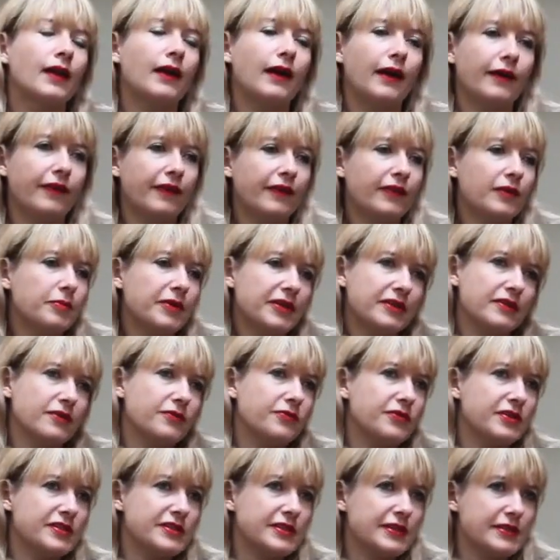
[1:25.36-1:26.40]
I think the big
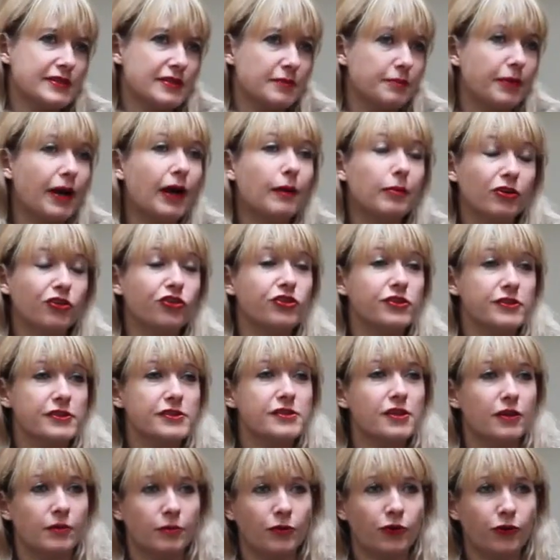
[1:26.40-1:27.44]
difference is that
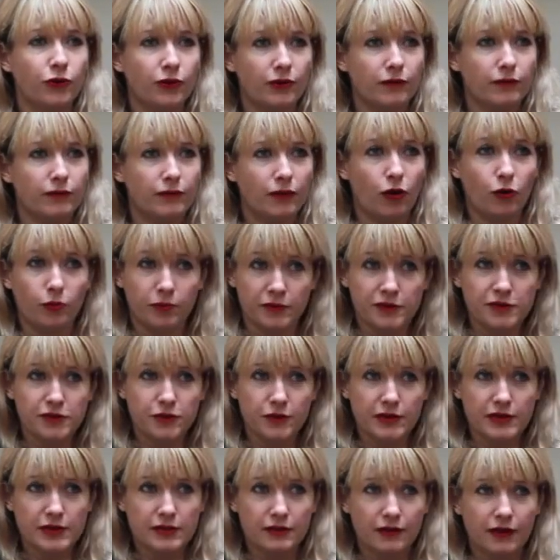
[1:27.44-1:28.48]
publishers are more open
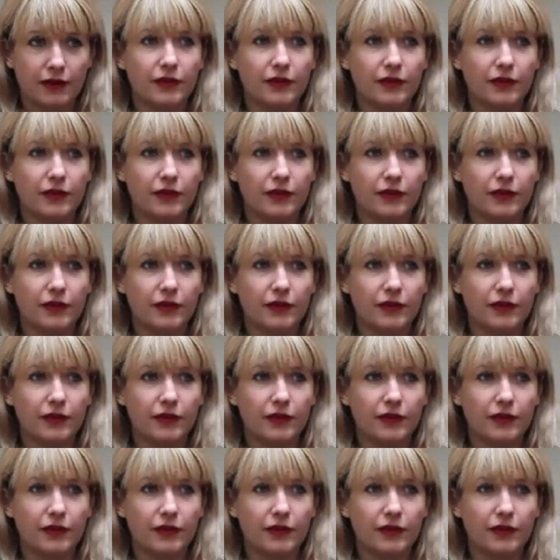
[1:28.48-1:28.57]
to it,